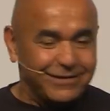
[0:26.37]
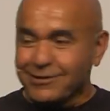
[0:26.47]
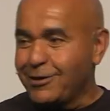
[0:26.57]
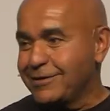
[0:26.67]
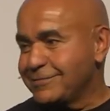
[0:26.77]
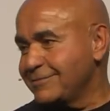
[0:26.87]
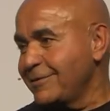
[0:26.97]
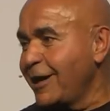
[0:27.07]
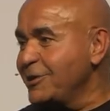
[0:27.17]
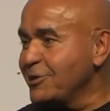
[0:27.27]

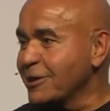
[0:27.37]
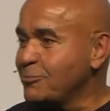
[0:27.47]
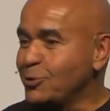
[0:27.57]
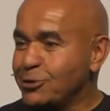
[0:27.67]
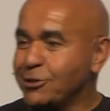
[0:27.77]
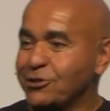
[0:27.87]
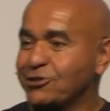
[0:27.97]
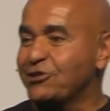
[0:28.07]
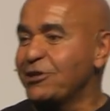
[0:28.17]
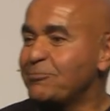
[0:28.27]

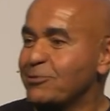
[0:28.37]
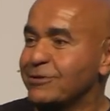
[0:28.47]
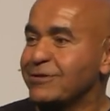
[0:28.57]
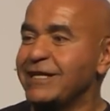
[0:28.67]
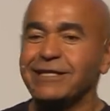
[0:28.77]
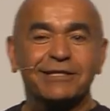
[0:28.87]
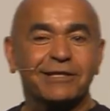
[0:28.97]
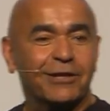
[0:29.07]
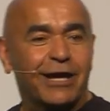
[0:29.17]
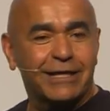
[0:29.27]
iTechpreneurship or
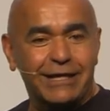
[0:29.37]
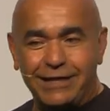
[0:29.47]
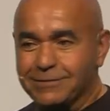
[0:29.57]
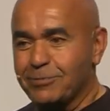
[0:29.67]
anything like that?